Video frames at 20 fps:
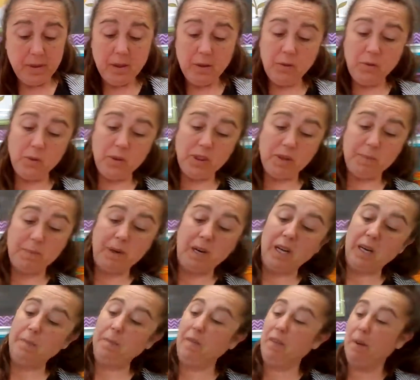So at the
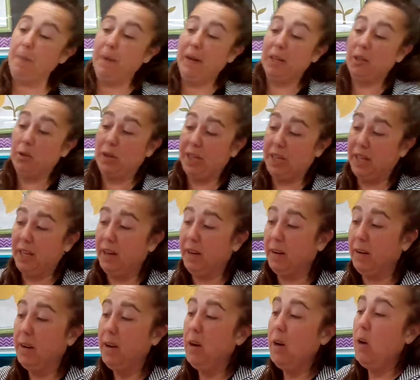bottom of our page right
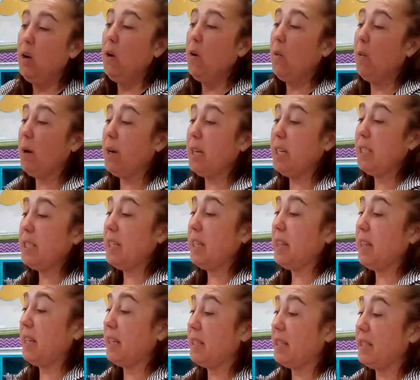here, we're going to say
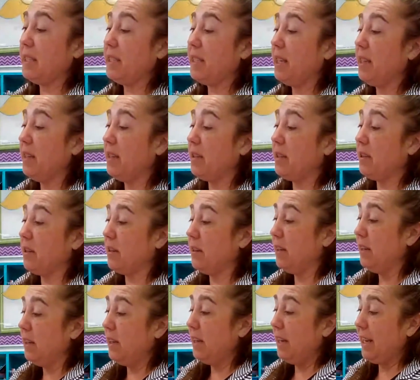that a cylinder
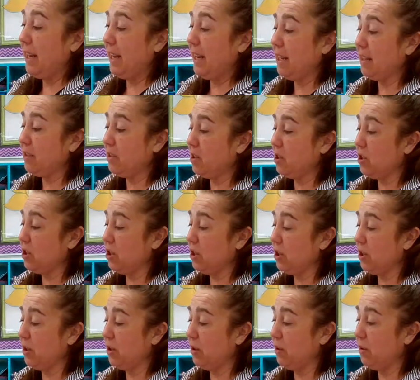has
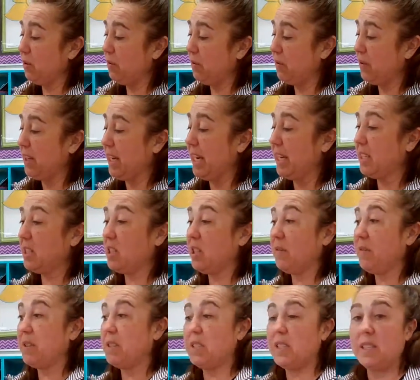2 flat
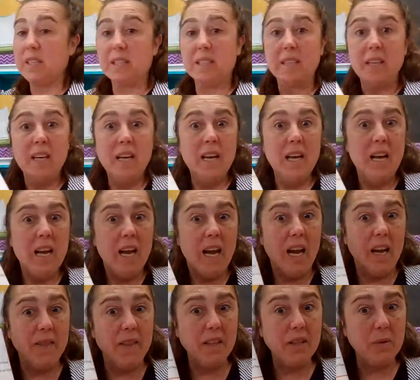surfaces.
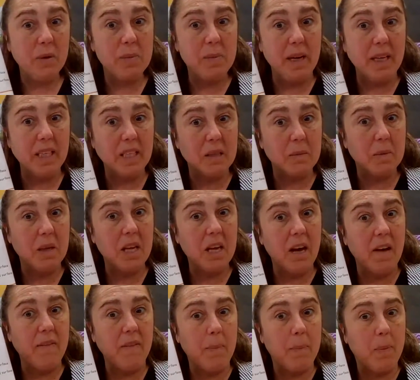And this reminds me
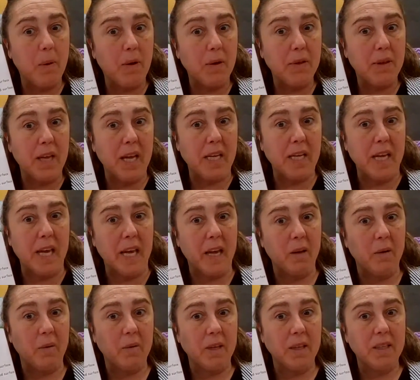of a birthday
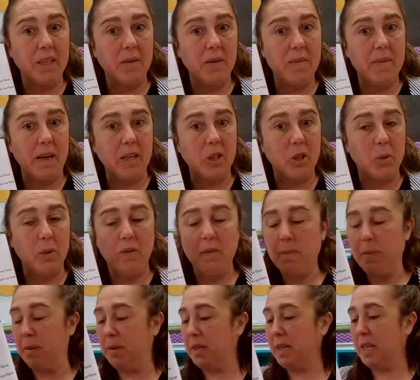candle. Doesn't it remind you of a
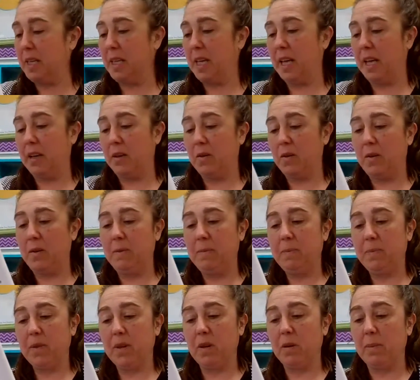birthday candle?
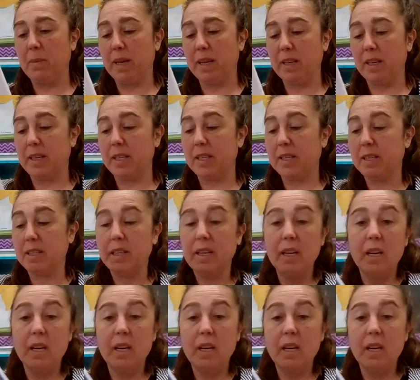Oh my goodness.